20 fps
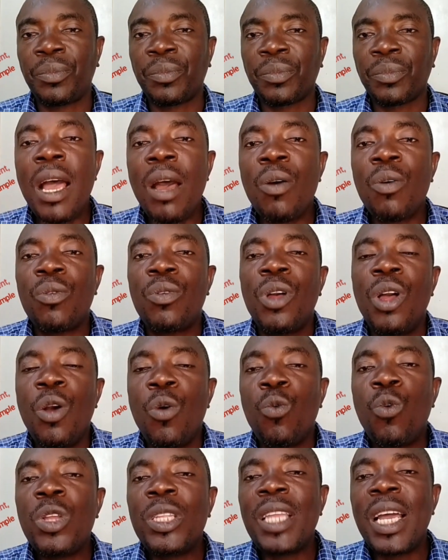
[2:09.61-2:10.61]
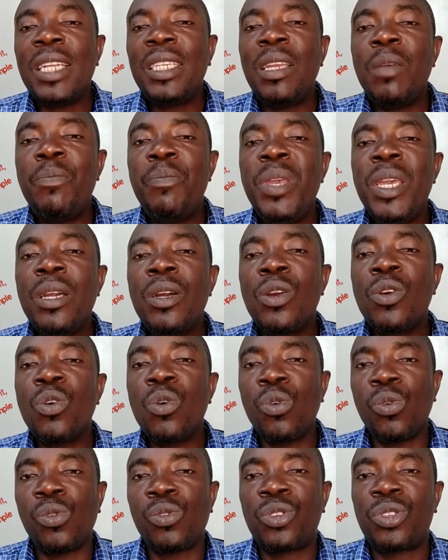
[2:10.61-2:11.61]
Now, what are the big
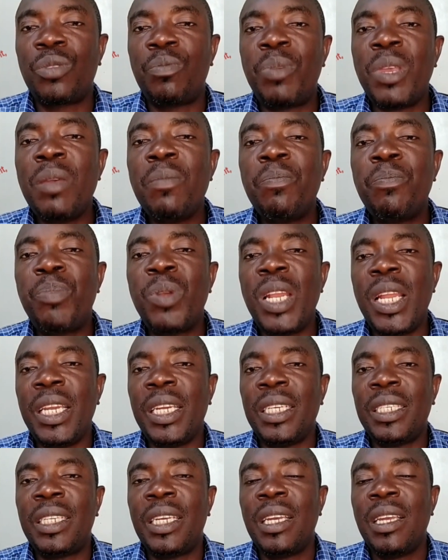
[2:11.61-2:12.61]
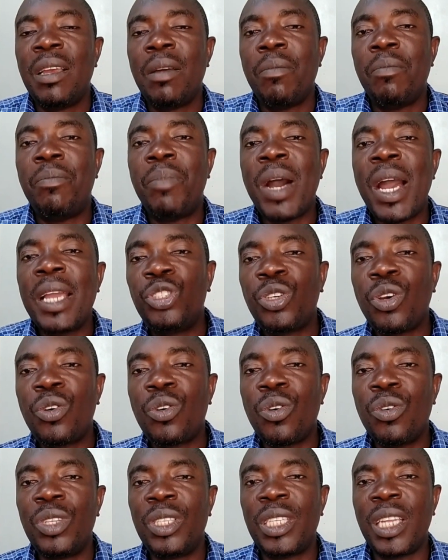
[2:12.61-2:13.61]
roles being played by
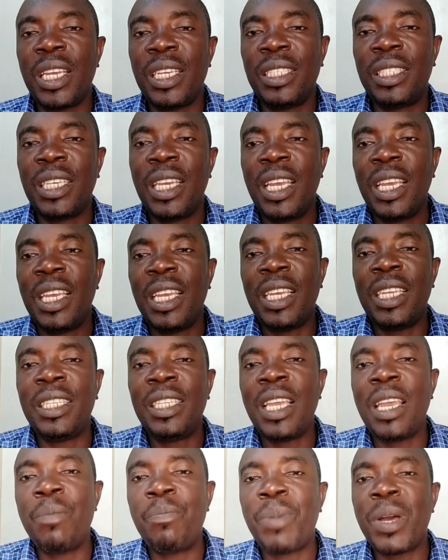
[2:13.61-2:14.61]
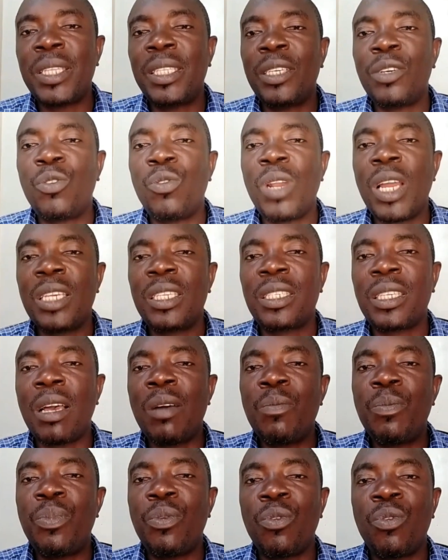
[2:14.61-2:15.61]
moisture content in a particular
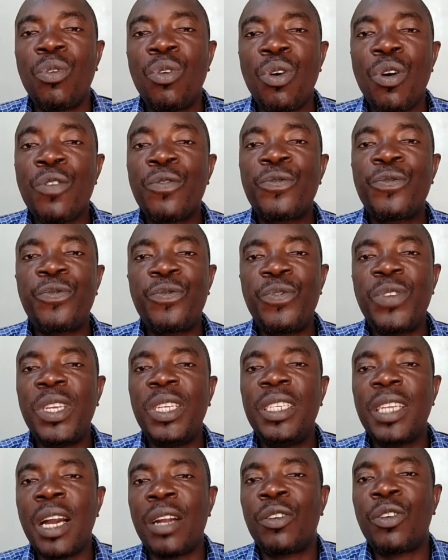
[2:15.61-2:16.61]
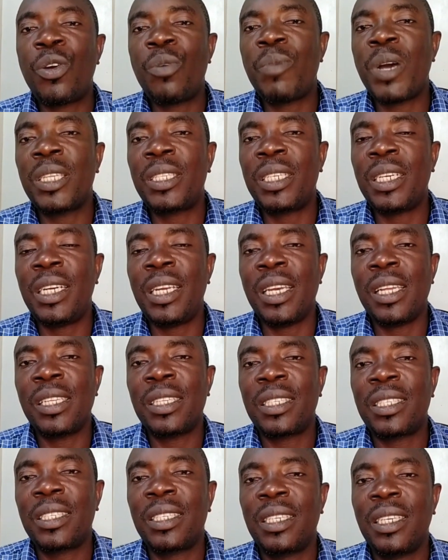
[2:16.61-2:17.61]
sample of feed and raw
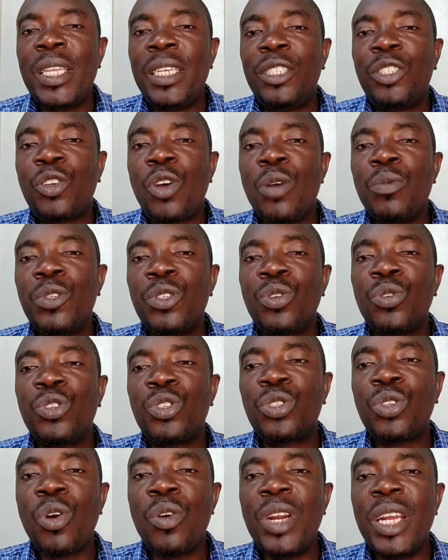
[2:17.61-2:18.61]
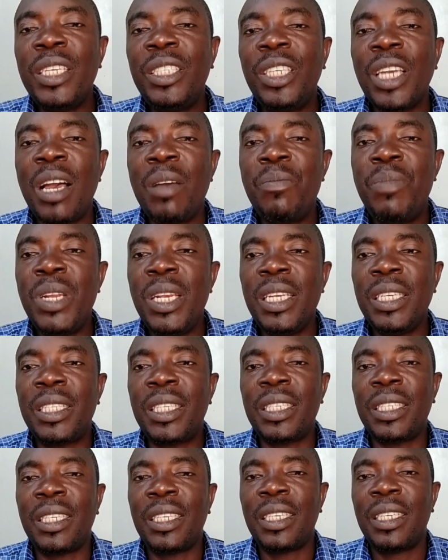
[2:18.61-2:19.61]
materials? When it comes to storage
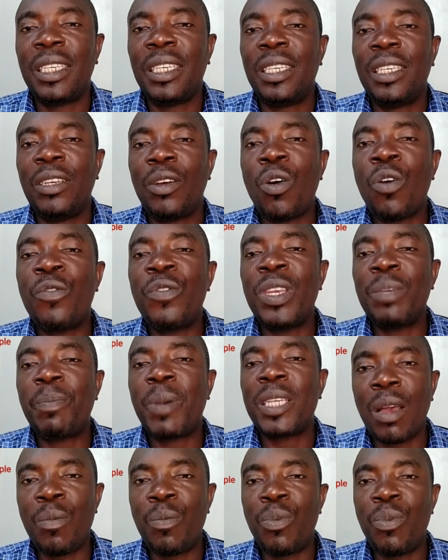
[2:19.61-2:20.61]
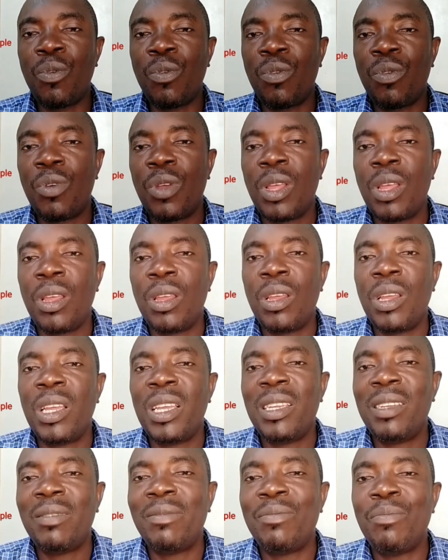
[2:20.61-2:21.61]
ability of a sample,
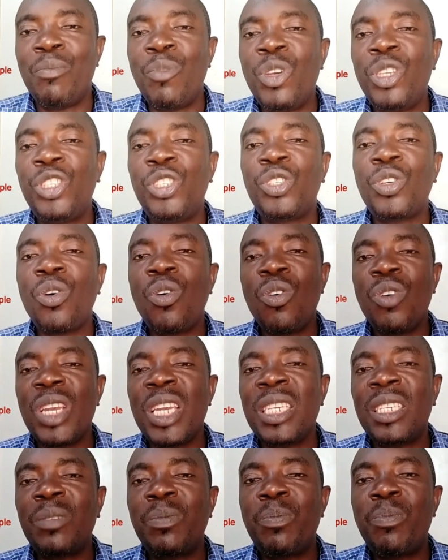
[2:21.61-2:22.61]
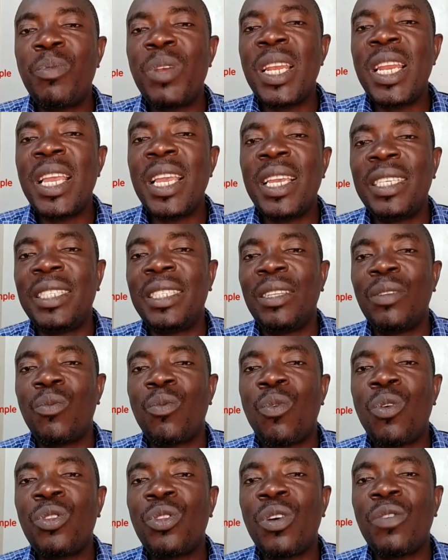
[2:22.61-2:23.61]
moisture is
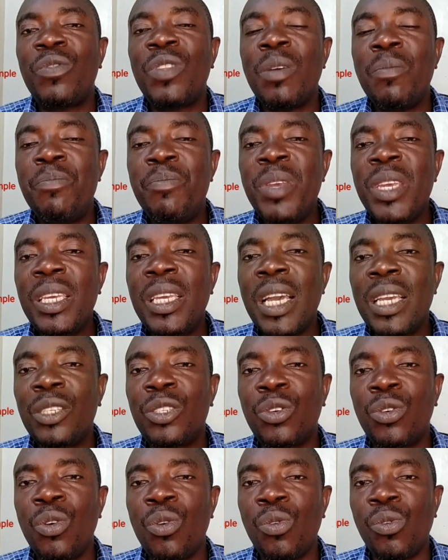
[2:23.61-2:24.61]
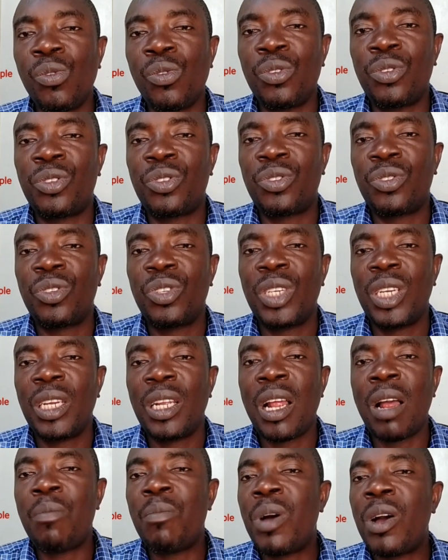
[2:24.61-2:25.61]
playing one of the biggest roles
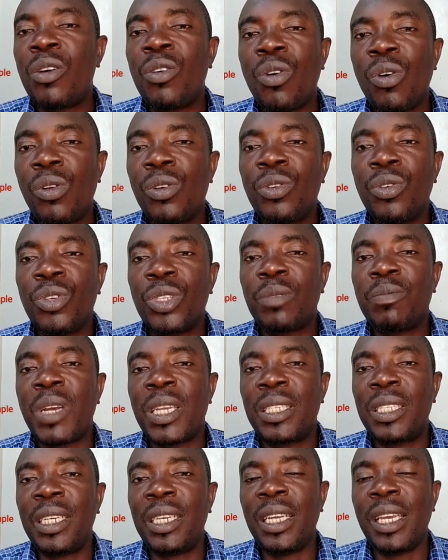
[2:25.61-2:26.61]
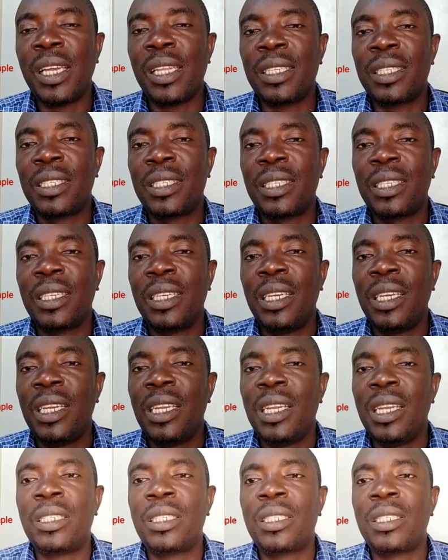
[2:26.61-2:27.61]
among all those materials.
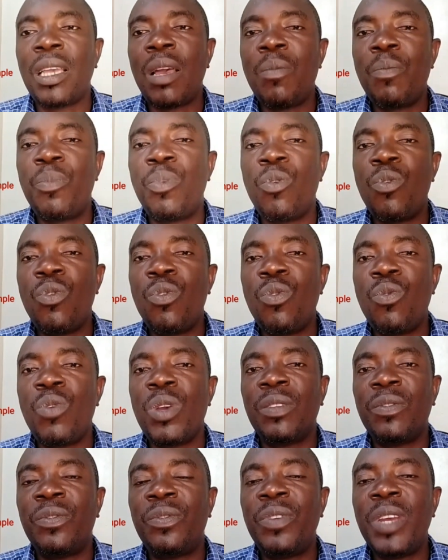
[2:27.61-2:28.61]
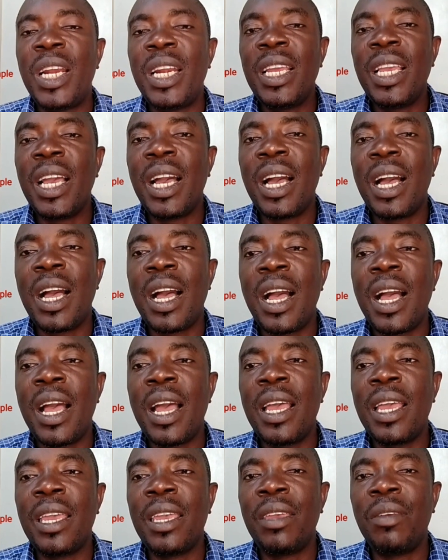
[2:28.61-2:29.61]
A sample with very
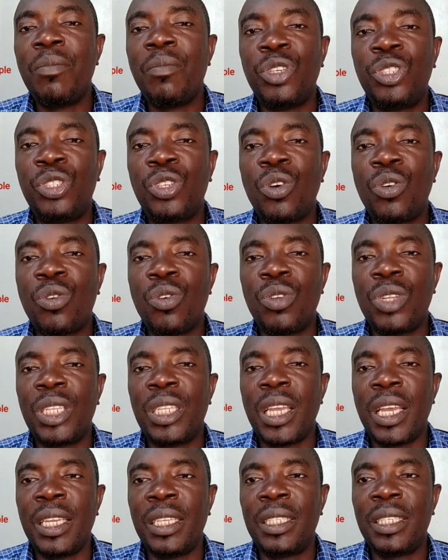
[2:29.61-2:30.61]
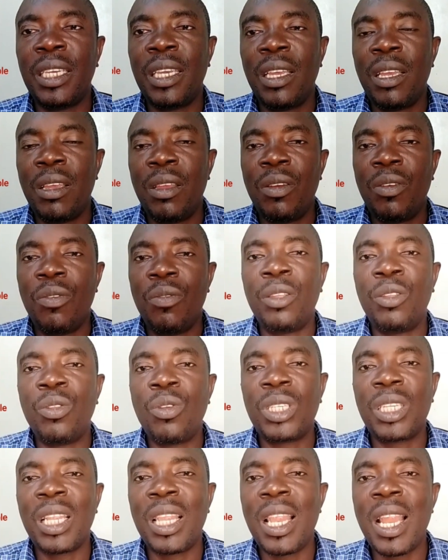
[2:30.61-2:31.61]
high moisture content may
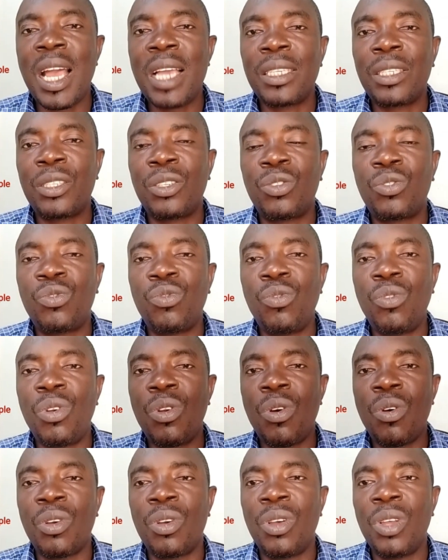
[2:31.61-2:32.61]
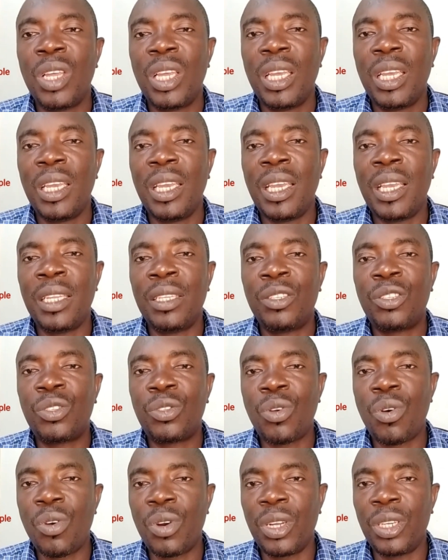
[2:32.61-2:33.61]
not last too long in
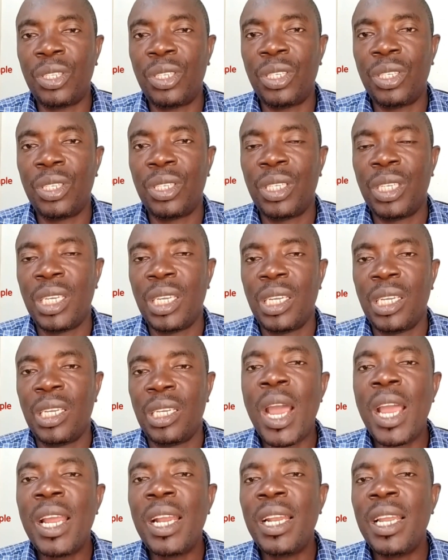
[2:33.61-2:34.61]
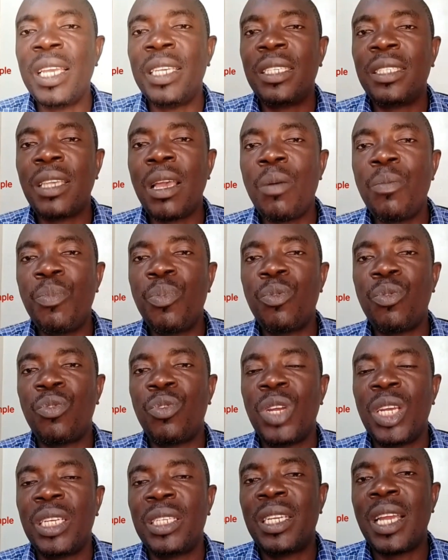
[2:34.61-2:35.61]
storage, while a
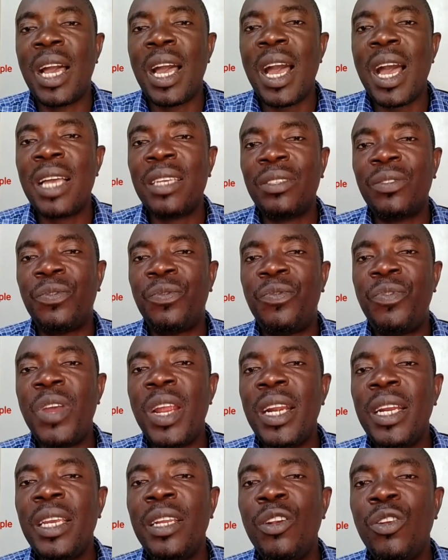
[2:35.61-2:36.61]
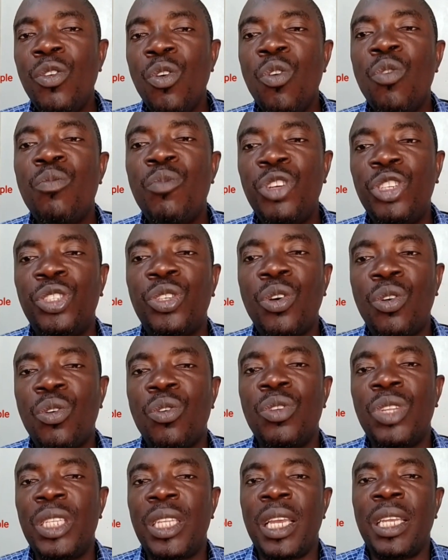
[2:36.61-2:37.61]
sample that has very low moisture
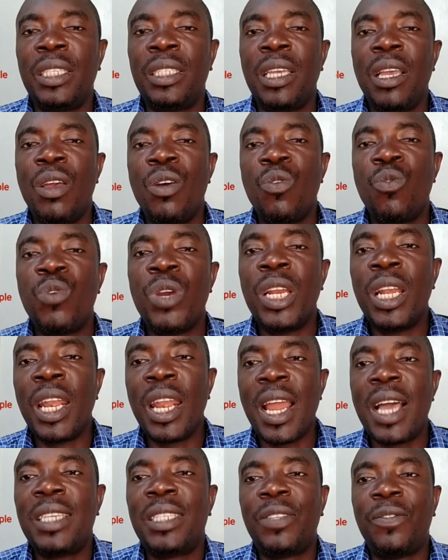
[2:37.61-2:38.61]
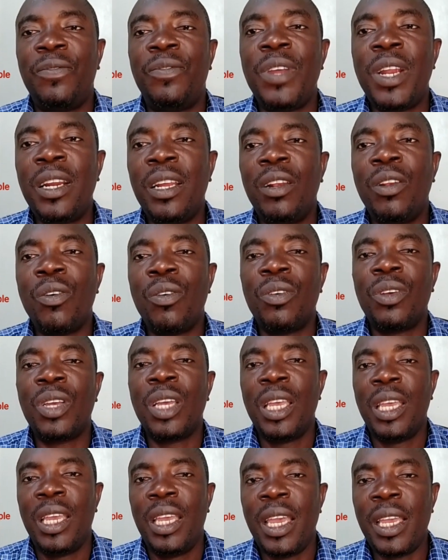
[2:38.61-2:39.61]
content will last very
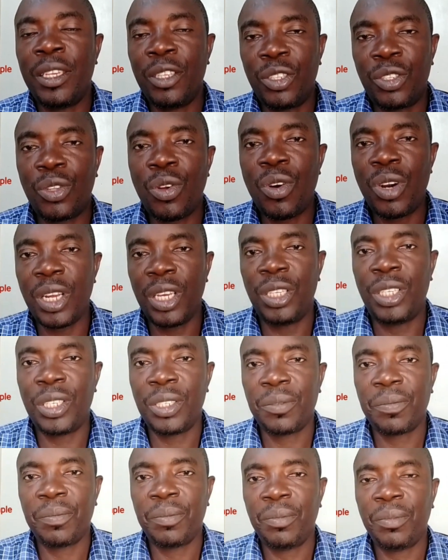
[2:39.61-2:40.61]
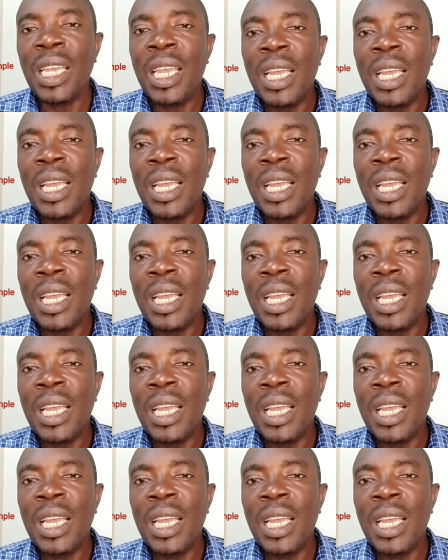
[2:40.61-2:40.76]
long in storage.